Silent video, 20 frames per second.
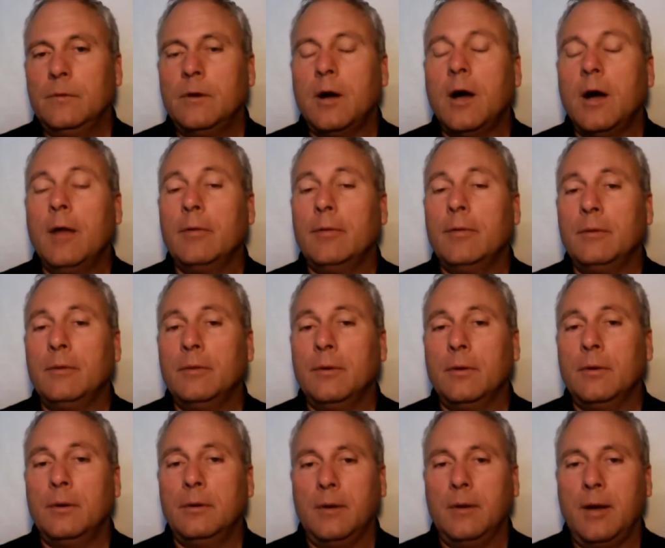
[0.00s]
other than
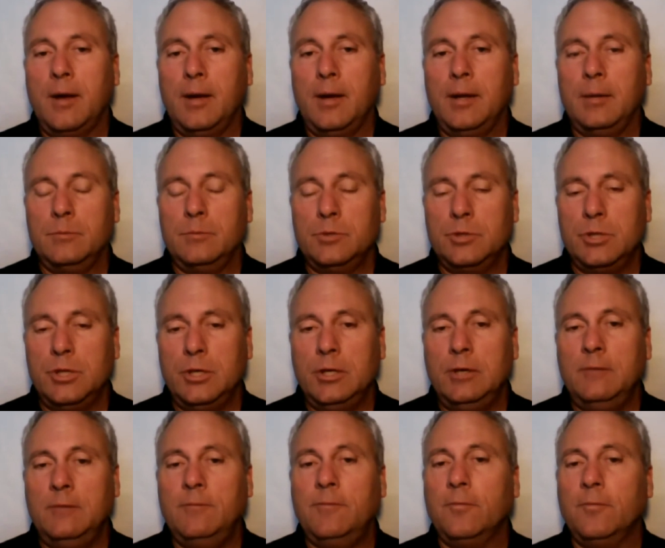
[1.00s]
the
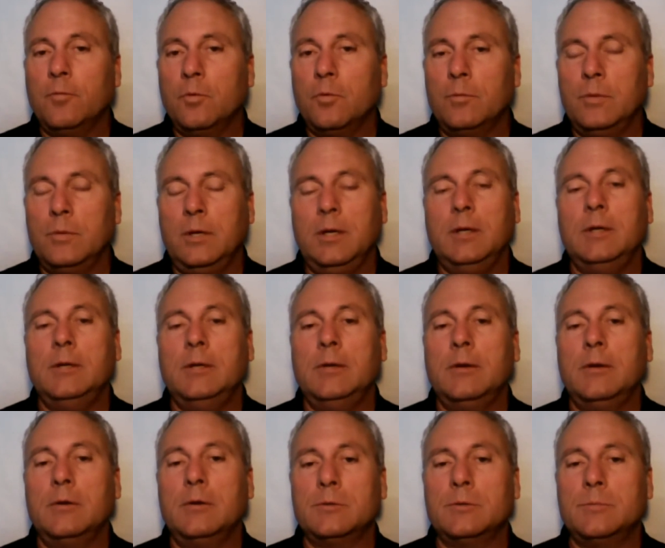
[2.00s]
IMG forming,
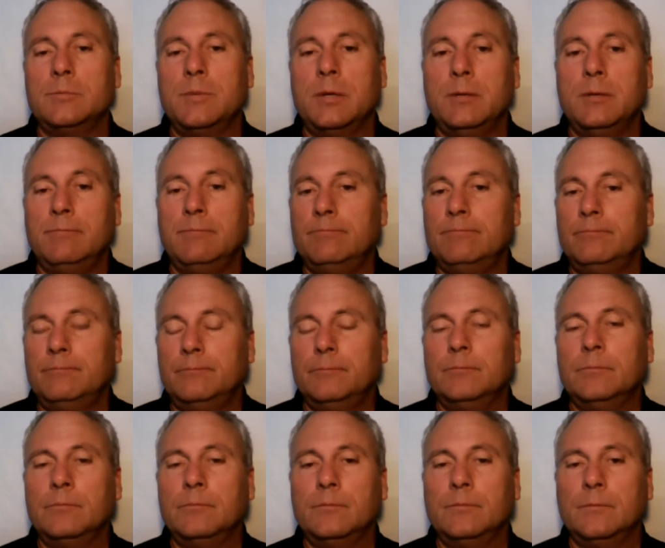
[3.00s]
there's been
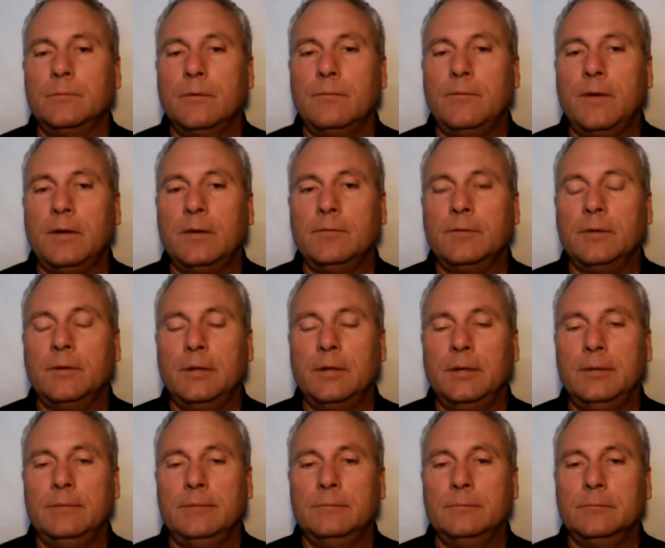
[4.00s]

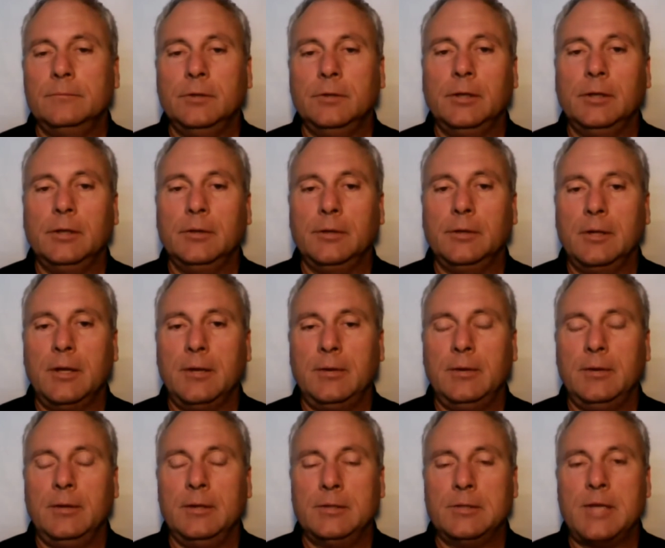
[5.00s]
effectively little to
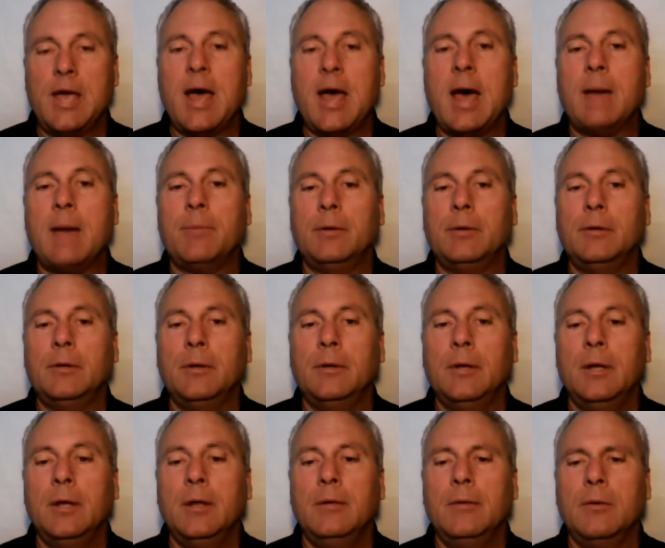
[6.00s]
nothing that's happened.
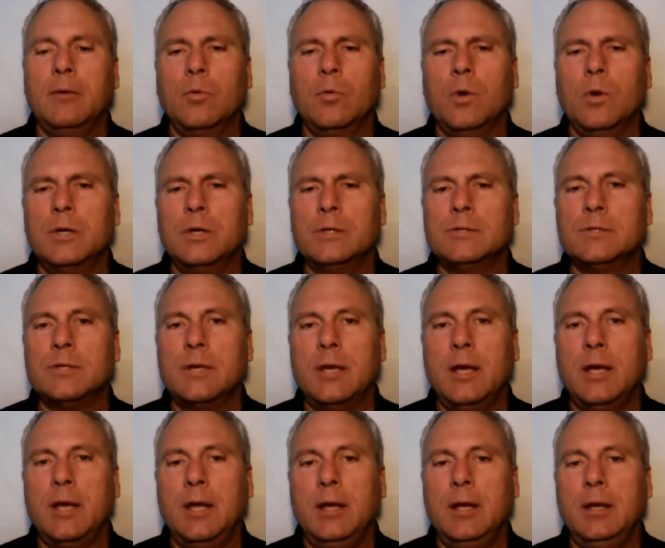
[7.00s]
There was
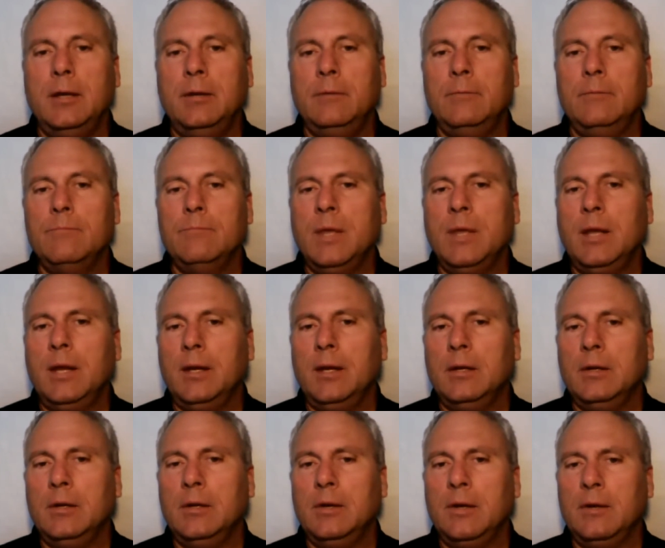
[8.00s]
a meeting
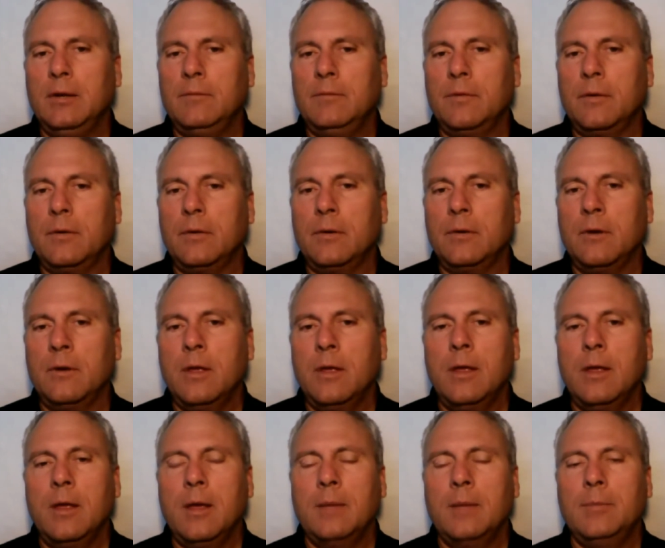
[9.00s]
in Denver,
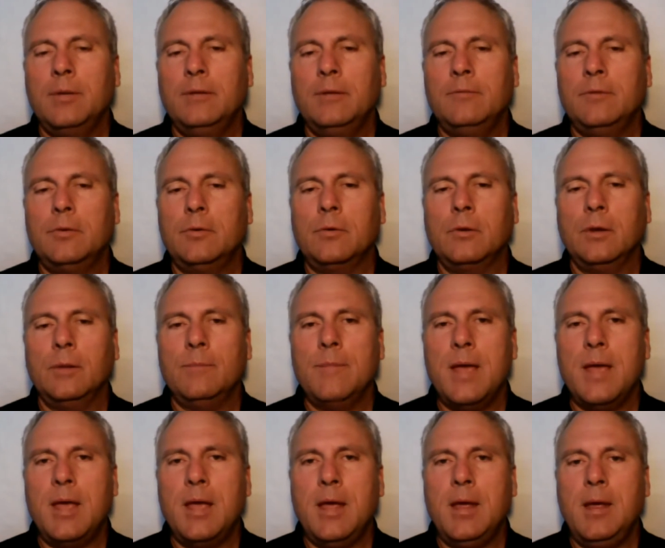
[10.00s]
I believe in early
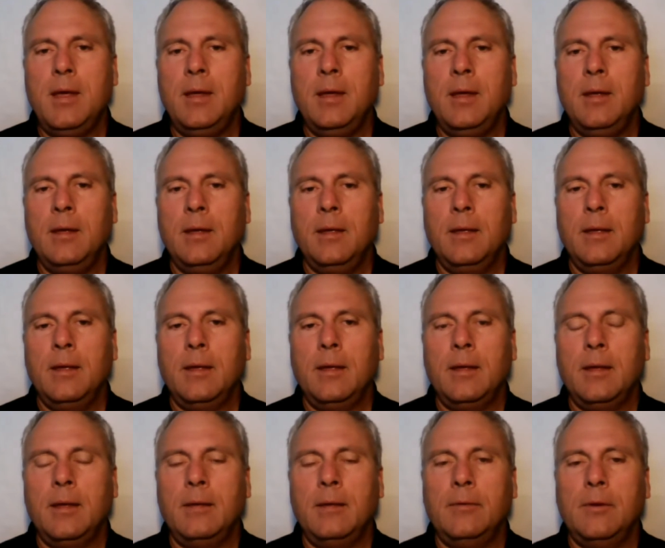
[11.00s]
May,
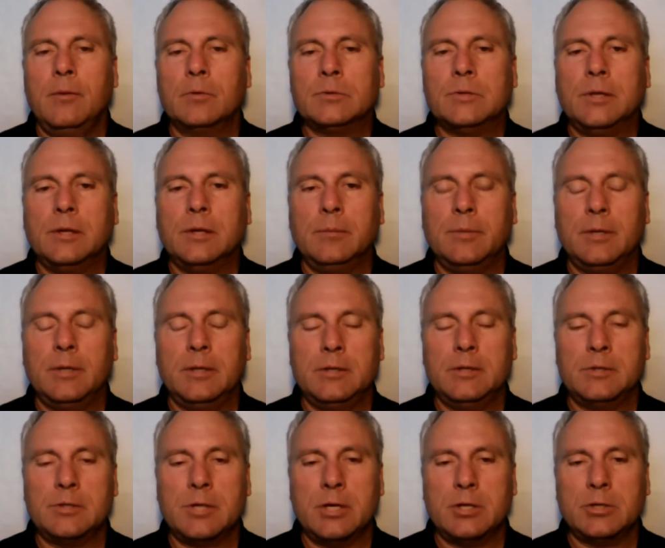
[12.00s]
and there was a little bit of
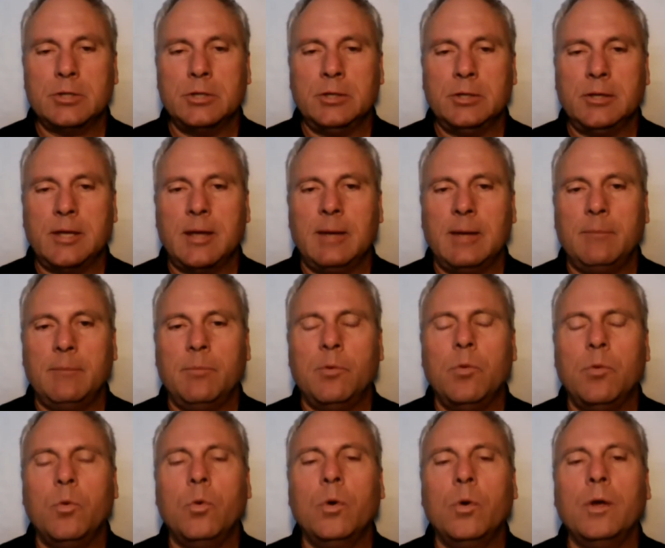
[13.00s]
discussion at that
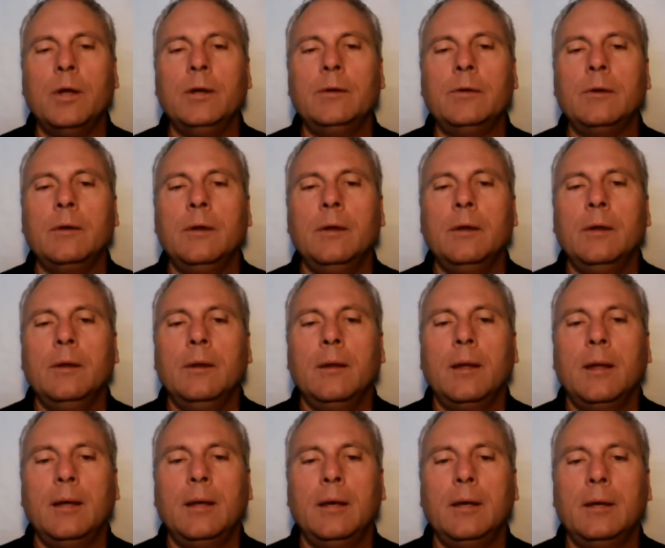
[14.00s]
point,
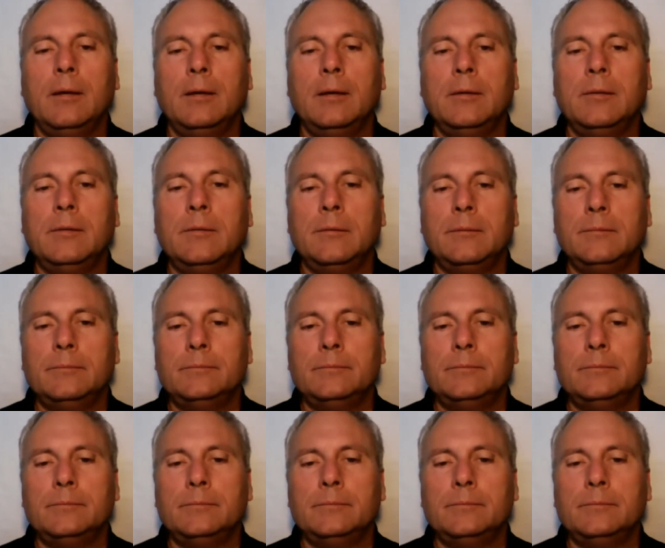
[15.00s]
and